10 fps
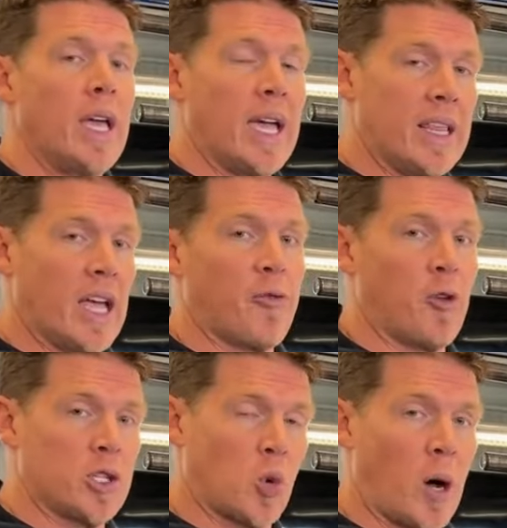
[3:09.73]
in that
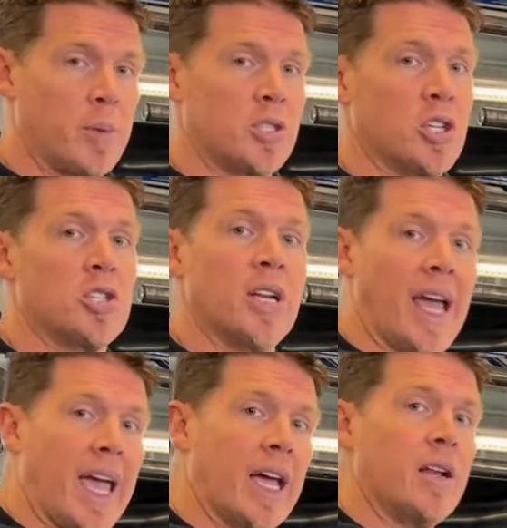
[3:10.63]
front squat position,
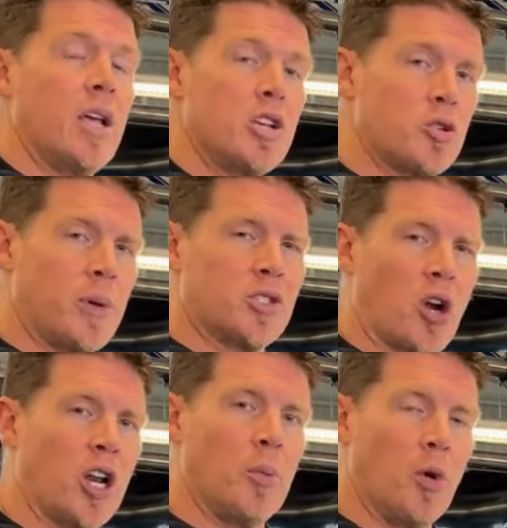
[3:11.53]
and should be
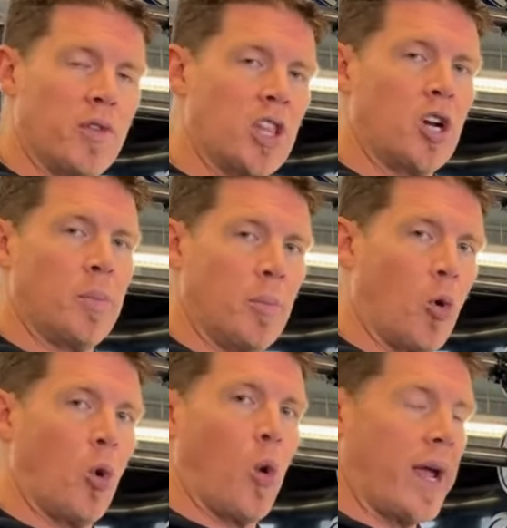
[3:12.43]
starting to move a little bit
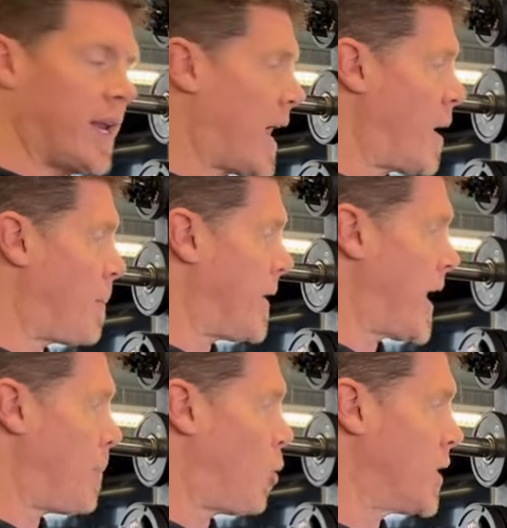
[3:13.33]
more weight now by
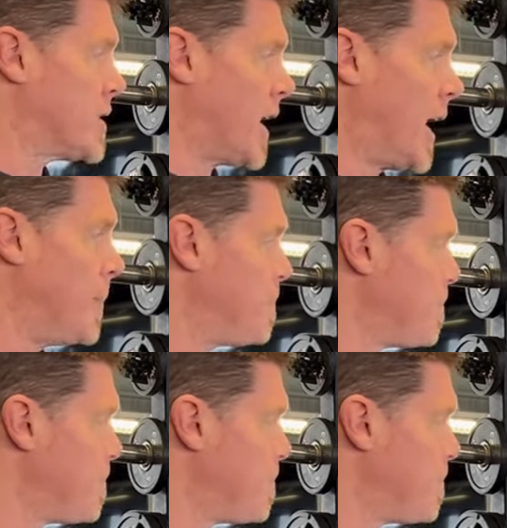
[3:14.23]
that point in time.